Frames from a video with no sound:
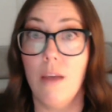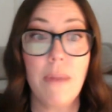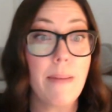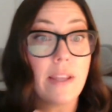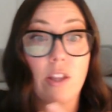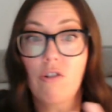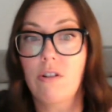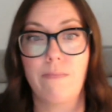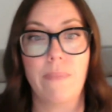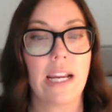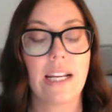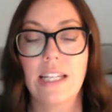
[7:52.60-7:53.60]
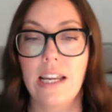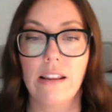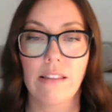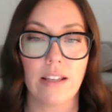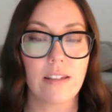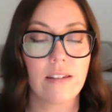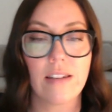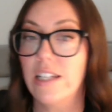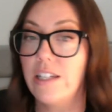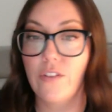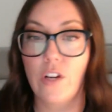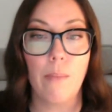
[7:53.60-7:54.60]
maybe they're depicting this sense
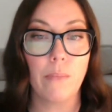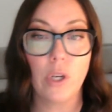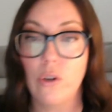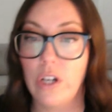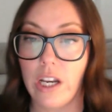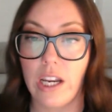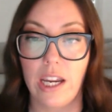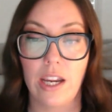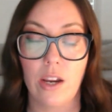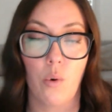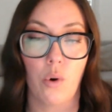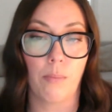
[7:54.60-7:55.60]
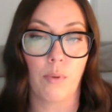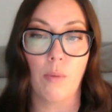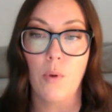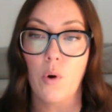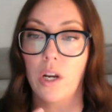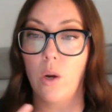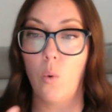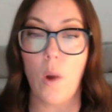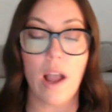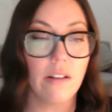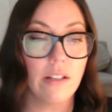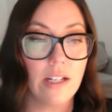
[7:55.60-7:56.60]
of community or promoting
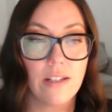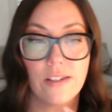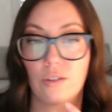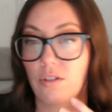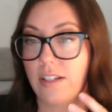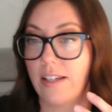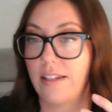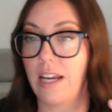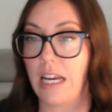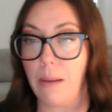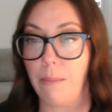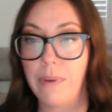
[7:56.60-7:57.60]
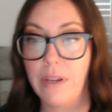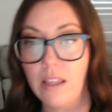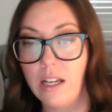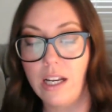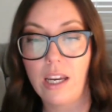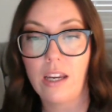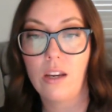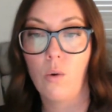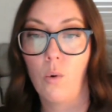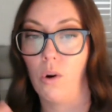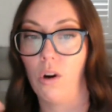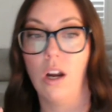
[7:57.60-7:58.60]
wellness or sustainability
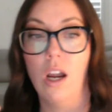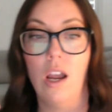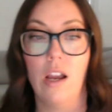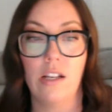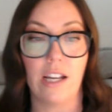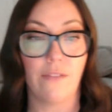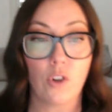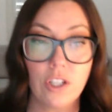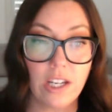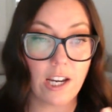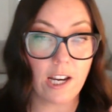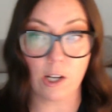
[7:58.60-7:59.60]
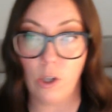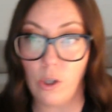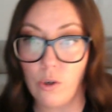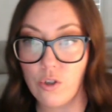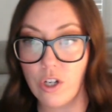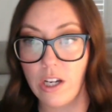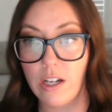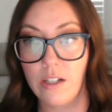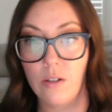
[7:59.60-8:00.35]
or diversity and inclusion